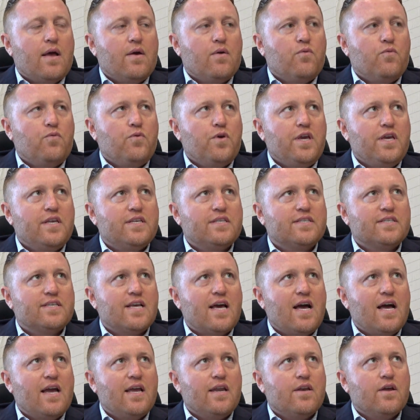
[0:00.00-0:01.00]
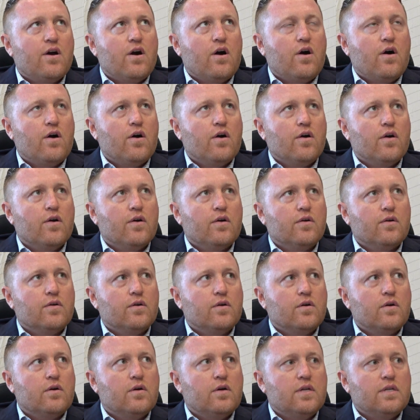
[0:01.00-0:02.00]
we signed
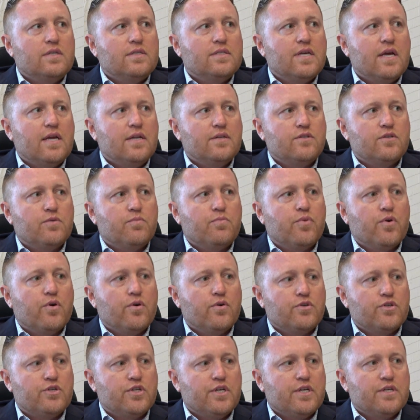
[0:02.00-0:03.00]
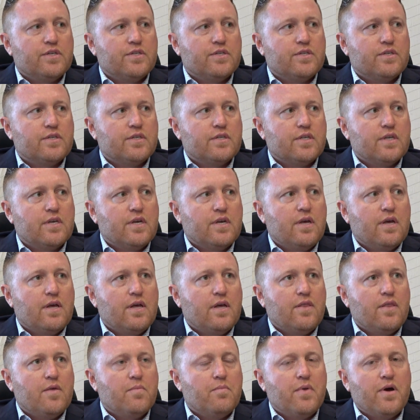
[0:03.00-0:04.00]
our intent to purchase
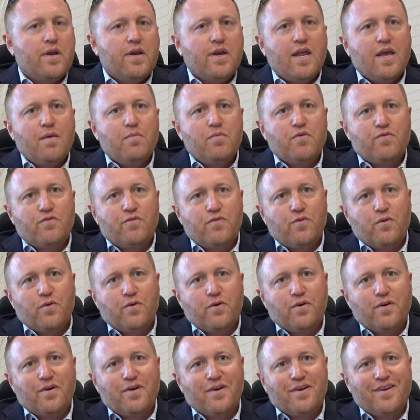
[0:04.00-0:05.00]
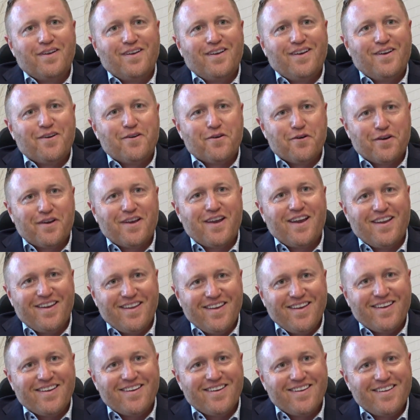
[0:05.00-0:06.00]
the Monday before Hurricane
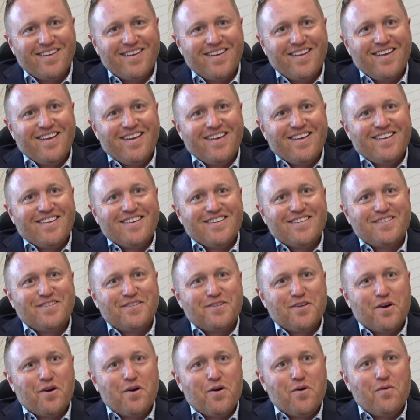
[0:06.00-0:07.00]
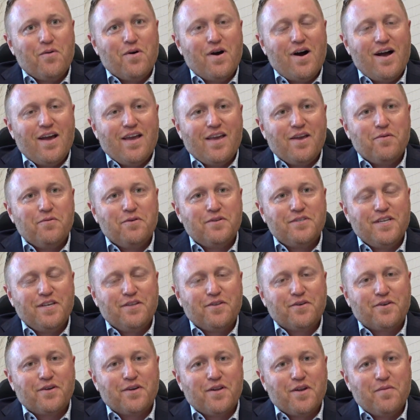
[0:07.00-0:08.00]
Ian. So it was
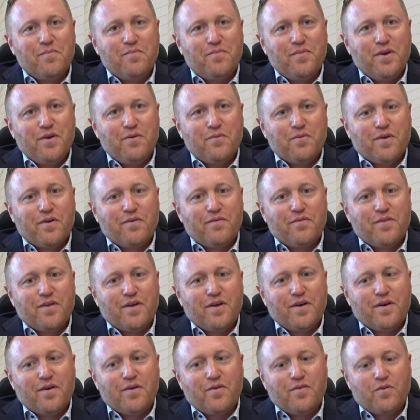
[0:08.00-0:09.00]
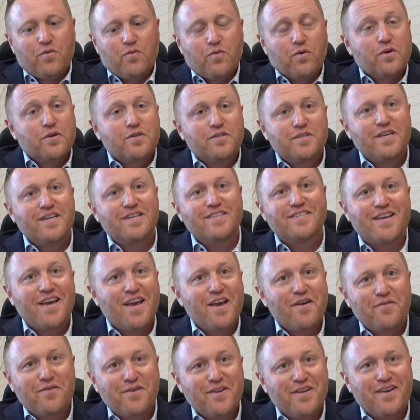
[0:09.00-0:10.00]
either going to be one of the worst things I
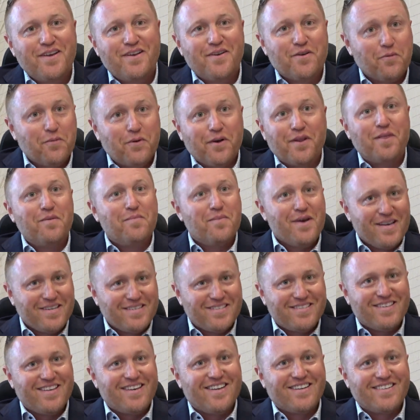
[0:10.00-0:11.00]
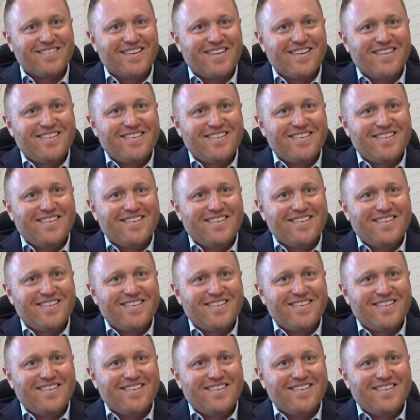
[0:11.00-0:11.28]
ever did or one of the best things I